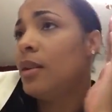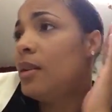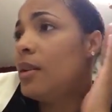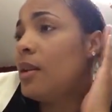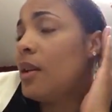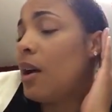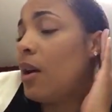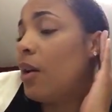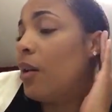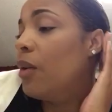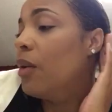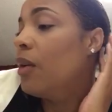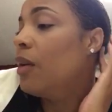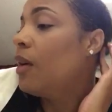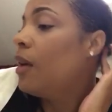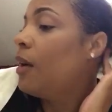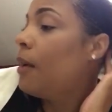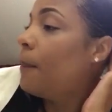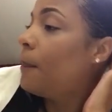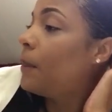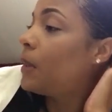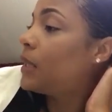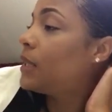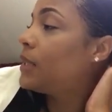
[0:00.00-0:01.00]
No,
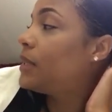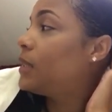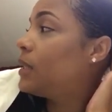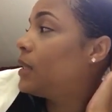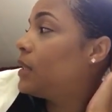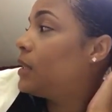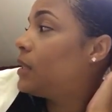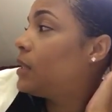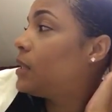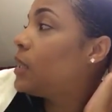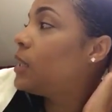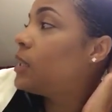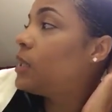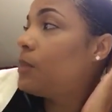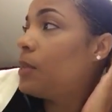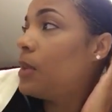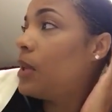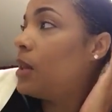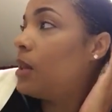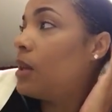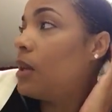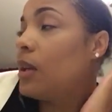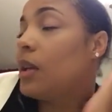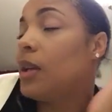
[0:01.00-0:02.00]
but it did teach
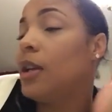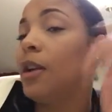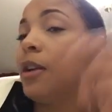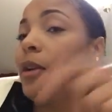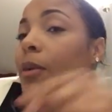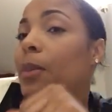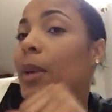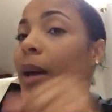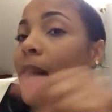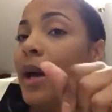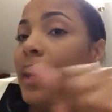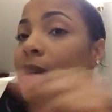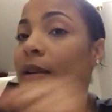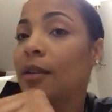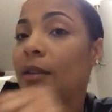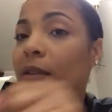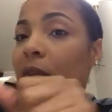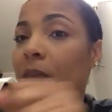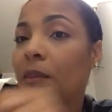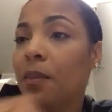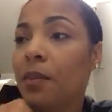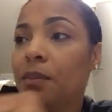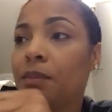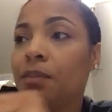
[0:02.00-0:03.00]
me the gear
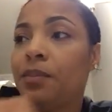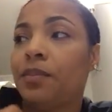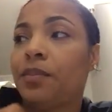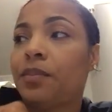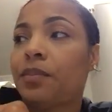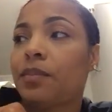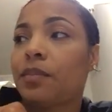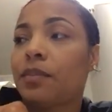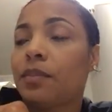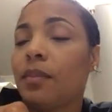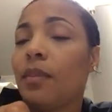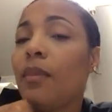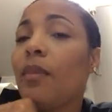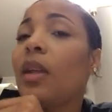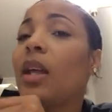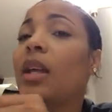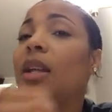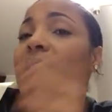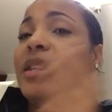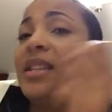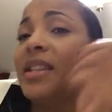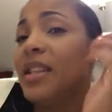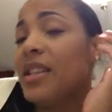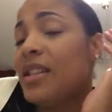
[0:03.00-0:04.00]
pattern,
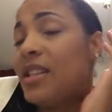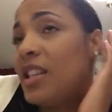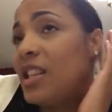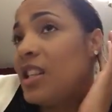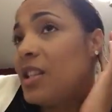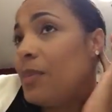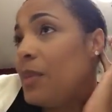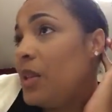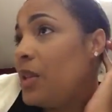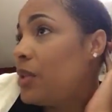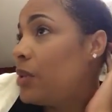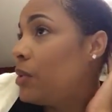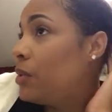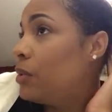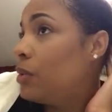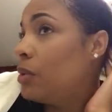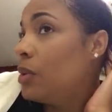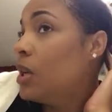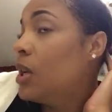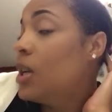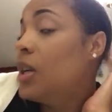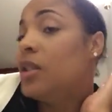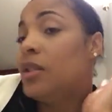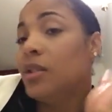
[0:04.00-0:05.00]
and it did teach me to
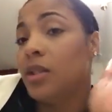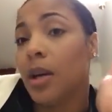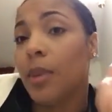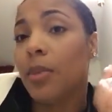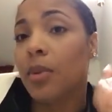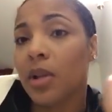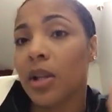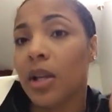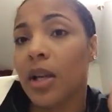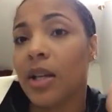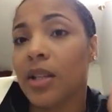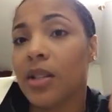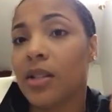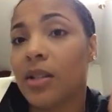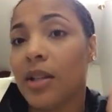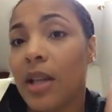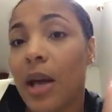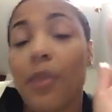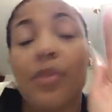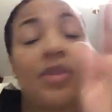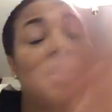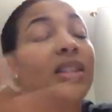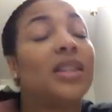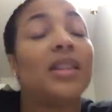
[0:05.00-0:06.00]
double clutch.
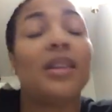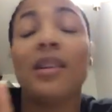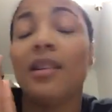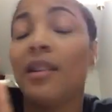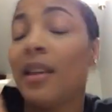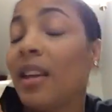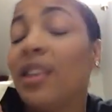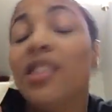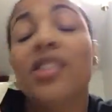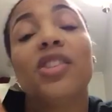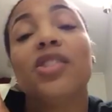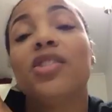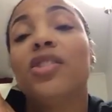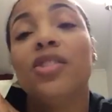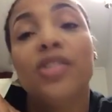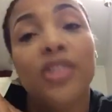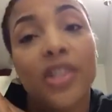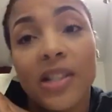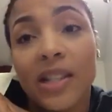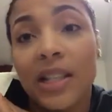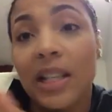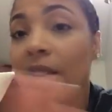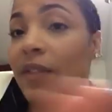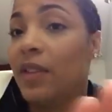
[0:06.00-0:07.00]
They should
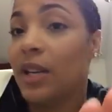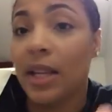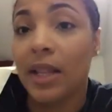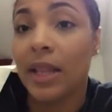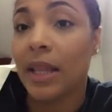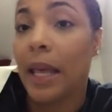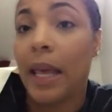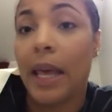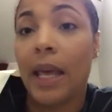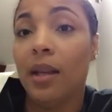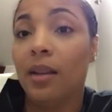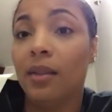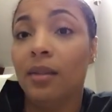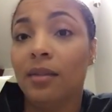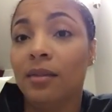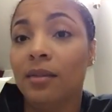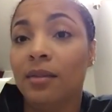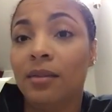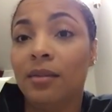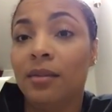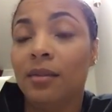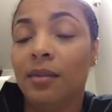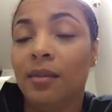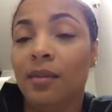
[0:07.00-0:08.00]
just leave it at that,
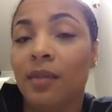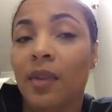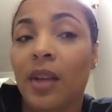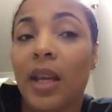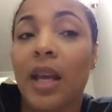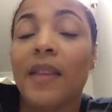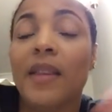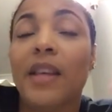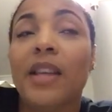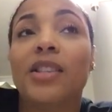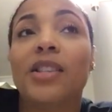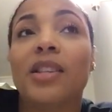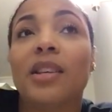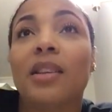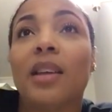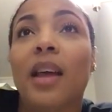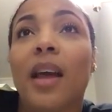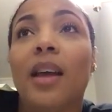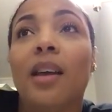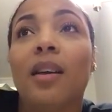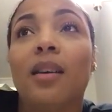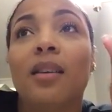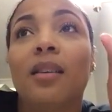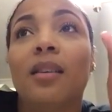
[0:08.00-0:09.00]
and they should
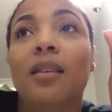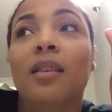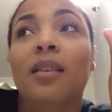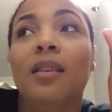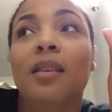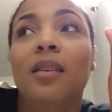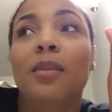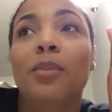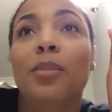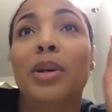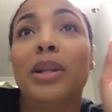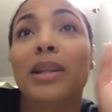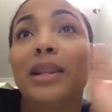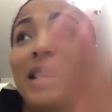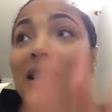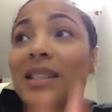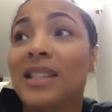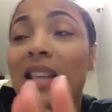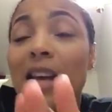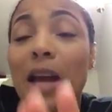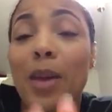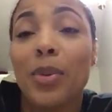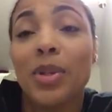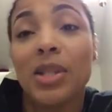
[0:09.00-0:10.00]
like put
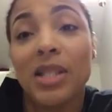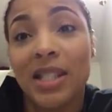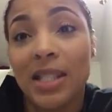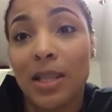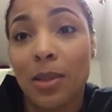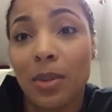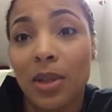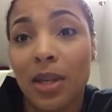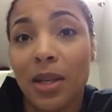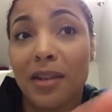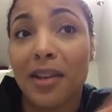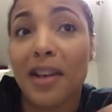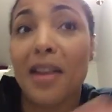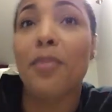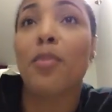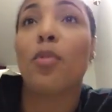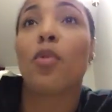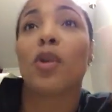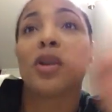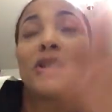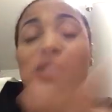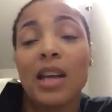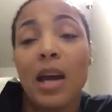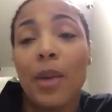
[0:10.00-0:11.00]
less time on the simulator and
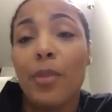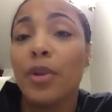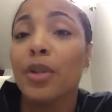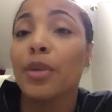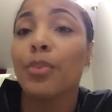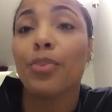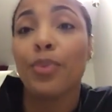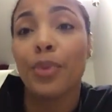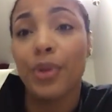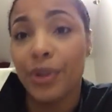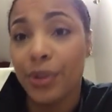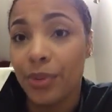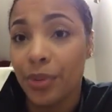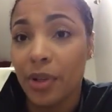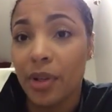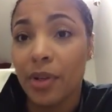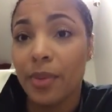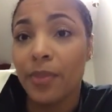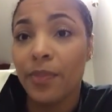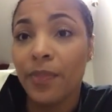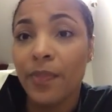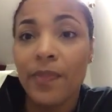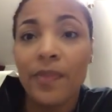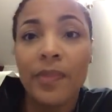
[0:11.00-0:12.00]
more time on the
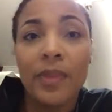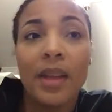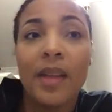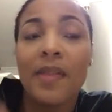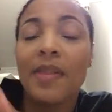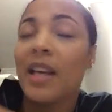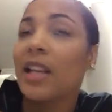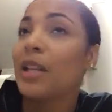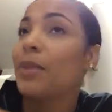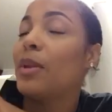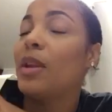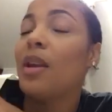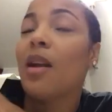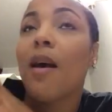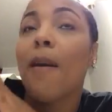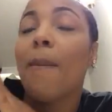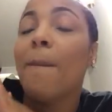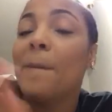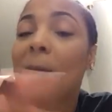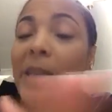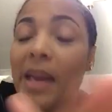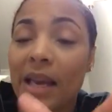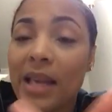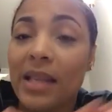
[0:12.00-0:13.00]
pre-trip. That'd be
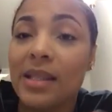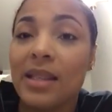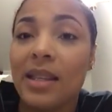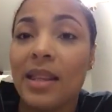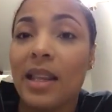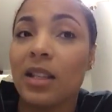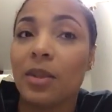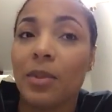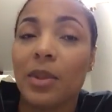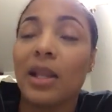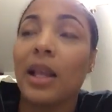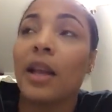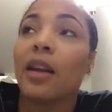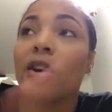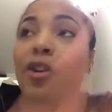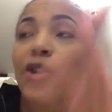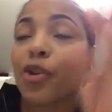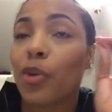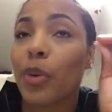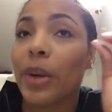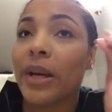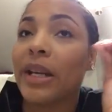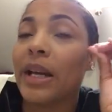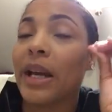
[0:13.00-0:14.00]
amazing. That'd be like a
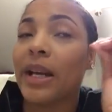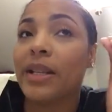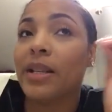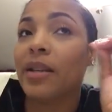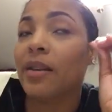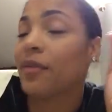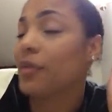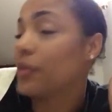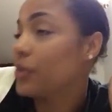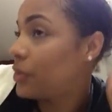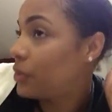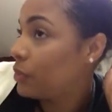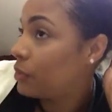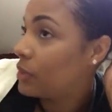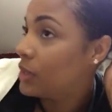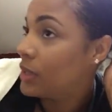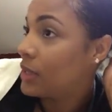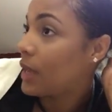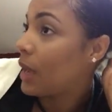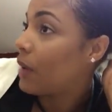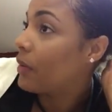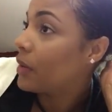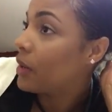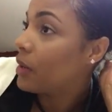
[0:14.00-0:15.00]
great idea for
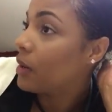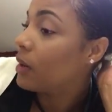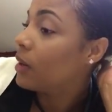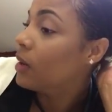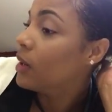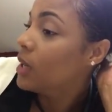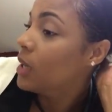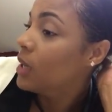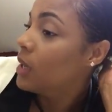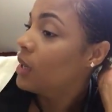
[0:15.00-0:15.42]
students out here,